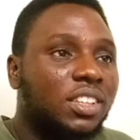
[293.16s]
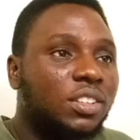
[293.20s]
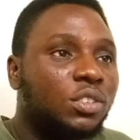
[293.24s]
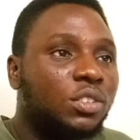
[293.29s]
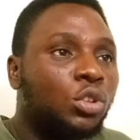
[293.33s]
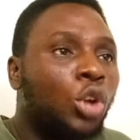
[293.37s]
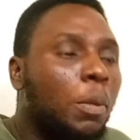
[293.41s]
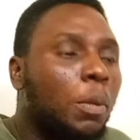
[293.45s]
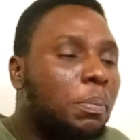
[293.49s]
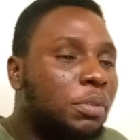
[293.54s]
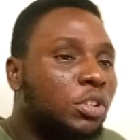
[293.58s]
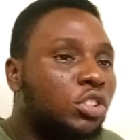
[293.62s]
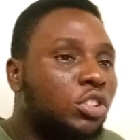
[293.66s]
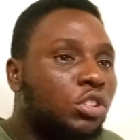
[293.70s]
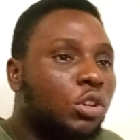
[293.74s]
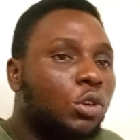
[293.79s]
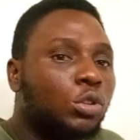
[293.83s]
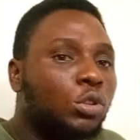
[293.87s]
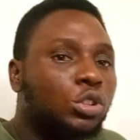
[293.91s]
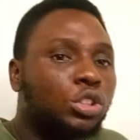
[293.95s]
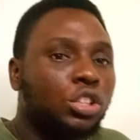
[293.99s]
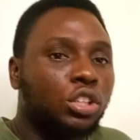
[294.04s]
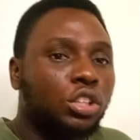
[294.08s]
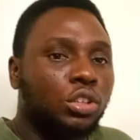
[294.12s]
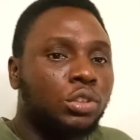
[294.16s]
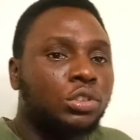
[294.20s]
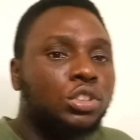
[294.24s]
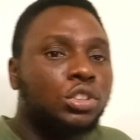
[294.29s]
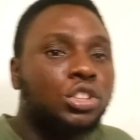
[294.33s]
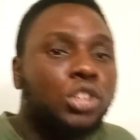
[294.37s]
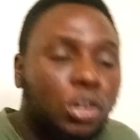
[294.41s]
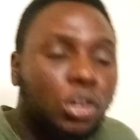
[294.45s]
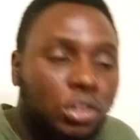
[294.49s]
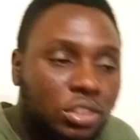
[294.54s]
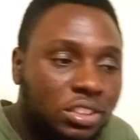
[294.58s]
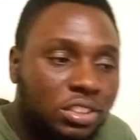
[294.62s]
not be so
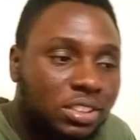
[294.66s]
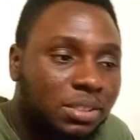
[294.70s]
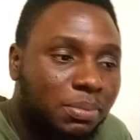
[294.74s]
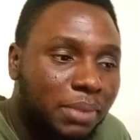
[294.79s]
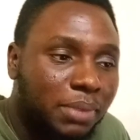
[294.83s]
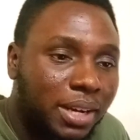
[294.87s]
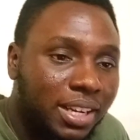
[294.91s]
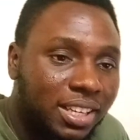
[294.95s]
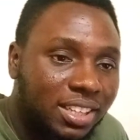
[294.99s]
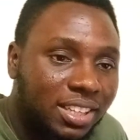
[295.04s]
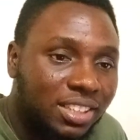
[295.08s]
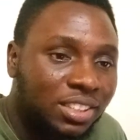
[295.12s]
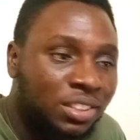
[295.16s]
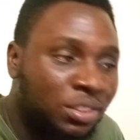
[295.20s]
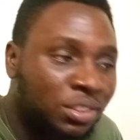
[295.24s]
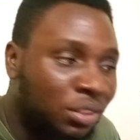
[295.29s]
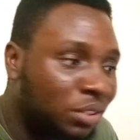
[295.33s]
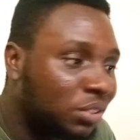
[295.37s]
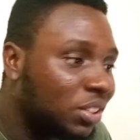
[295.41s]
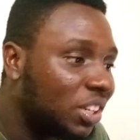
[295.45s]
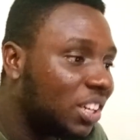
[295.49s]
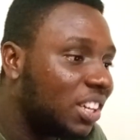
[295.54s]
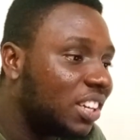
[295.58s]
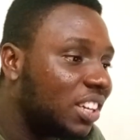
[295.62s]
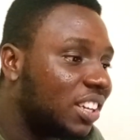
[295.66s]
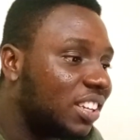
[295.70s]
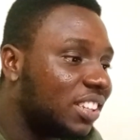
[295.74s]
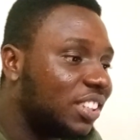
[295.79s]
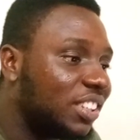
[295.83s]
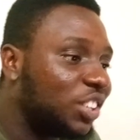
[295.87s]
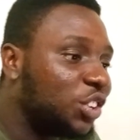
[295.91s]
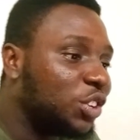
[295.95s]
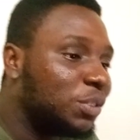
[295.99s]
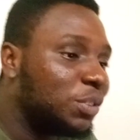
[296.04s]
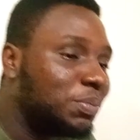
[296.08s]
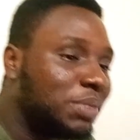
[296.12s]
shocked by it, you know?
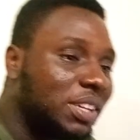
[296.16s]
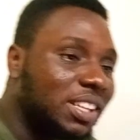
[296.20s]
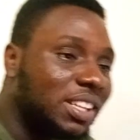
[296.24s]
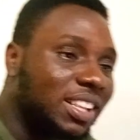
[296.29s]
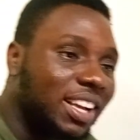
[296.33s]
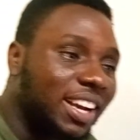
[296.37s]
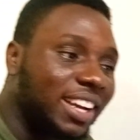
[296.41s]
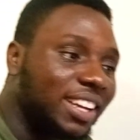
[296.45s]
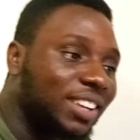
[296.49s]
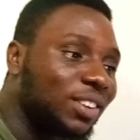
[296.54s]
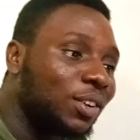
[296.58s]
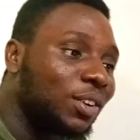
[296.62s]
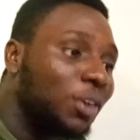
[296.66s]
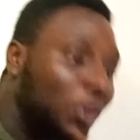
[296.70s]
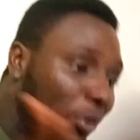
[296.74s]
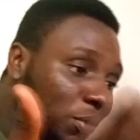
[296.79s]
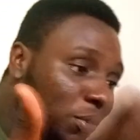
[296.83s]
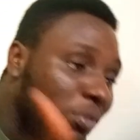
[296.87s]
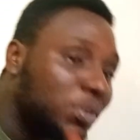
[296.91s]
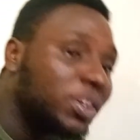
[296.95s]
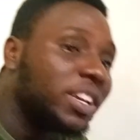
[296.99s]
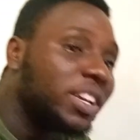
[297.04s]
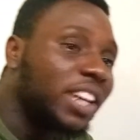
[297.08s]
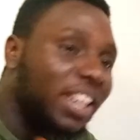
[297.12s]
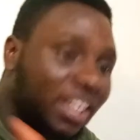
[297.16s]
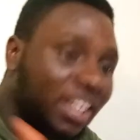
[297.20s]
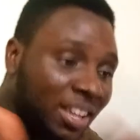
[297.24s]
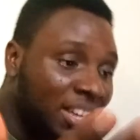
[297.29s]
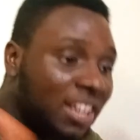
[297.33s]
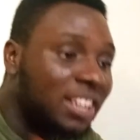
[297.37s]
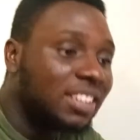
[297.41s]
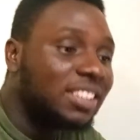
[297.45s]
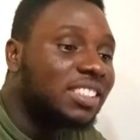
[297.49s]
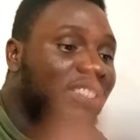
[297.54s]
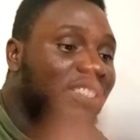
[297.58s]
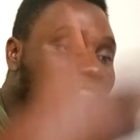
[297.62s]
They would be like, oh, okay,
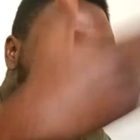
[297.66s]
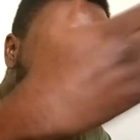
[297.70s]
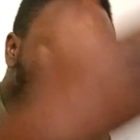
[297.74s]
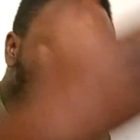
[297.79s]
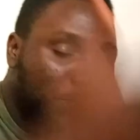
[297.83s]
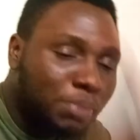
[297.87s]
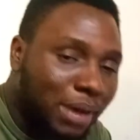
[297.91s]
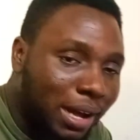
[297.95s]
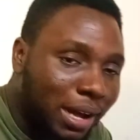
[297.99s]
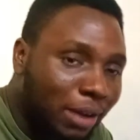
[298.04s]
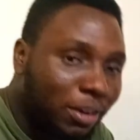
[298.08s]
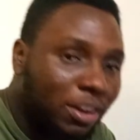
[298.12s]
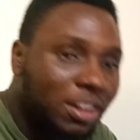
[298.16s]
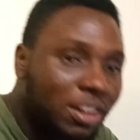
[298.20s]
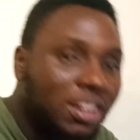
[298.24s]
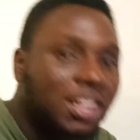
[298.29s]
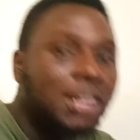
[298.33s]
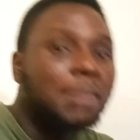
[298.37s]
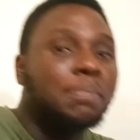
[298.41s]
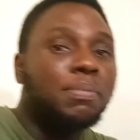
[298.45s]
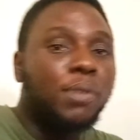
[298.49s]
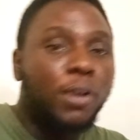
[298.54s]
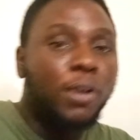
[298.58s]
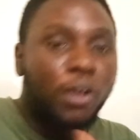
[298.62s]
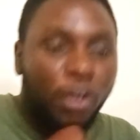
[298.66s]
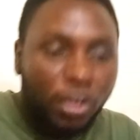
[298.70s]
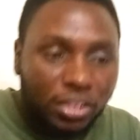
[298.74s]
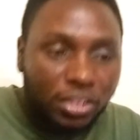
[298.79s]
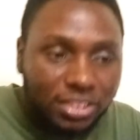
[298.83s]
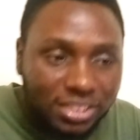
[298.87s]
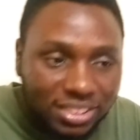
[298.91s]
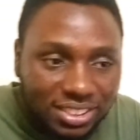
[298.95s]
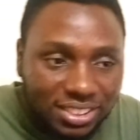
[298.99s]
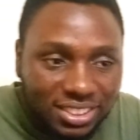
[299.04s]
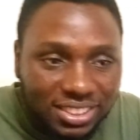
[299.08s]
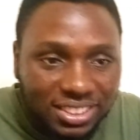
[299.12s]
this is a new power,
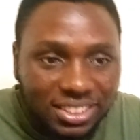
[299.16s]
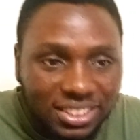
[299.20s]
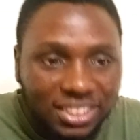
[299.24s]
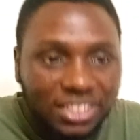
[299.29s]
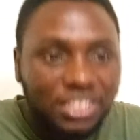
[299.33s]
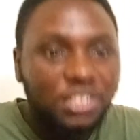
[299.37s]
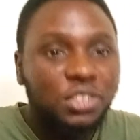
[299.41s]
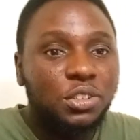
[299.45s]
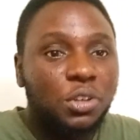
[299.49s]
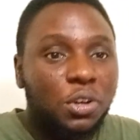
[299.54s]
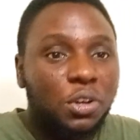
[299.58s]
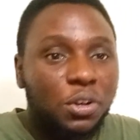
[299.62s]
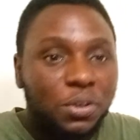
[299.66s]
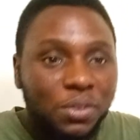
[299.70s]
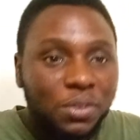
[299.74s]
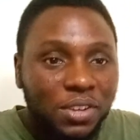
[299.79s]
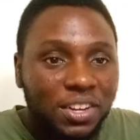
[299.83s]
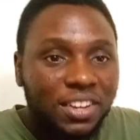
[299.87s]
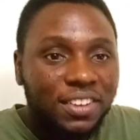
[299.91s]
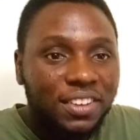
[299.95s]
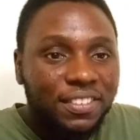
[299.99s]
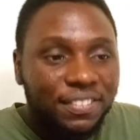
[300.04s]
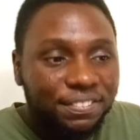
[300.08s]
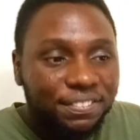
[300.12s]
but, you know,